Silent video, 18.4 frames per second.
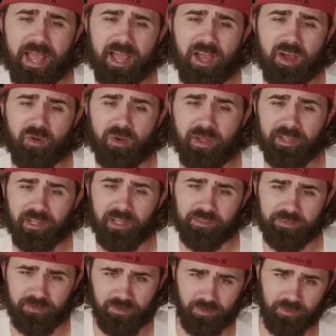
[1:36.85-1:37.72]
how I
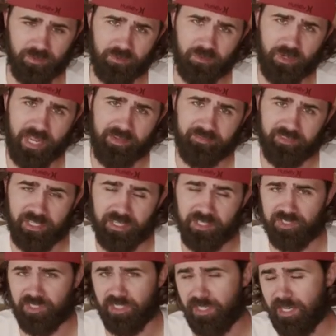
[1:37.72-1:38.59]
got to
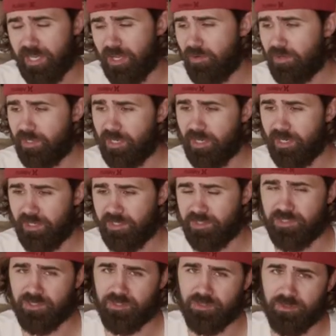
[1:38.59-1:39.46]
Afghanistan, how I got
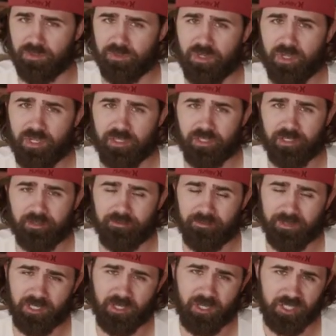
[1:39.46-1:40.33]
into
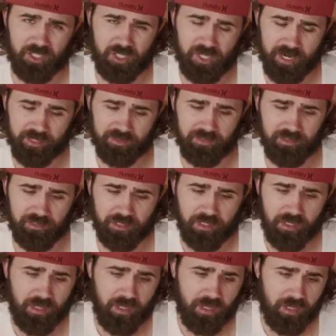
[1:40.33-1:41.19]
government contracting.
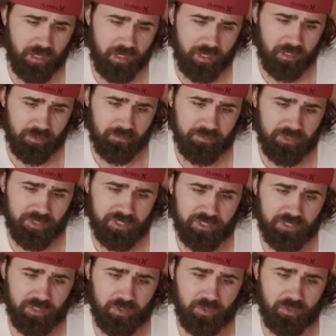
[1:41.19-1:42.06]

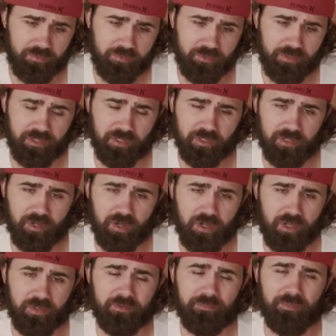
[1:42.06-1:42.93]
Just so for the
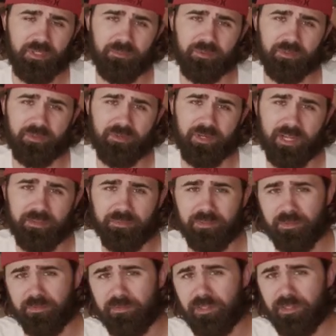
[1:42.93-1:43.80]
other people that are out
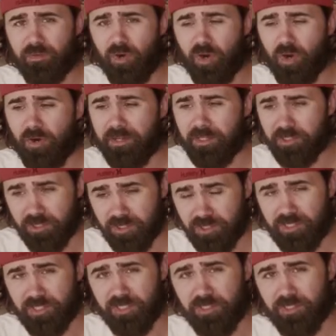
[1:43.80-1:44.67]
there that are
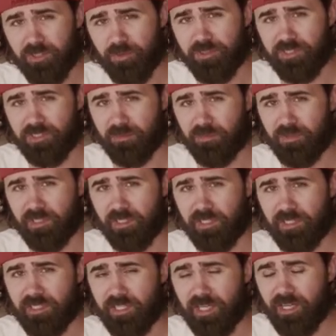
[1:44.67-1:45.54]
interested in doing something
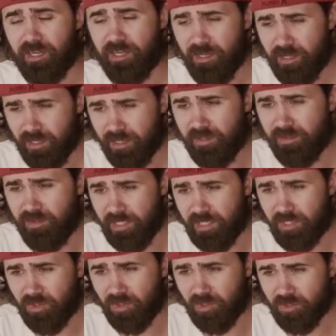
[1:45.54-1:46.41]
like that, they can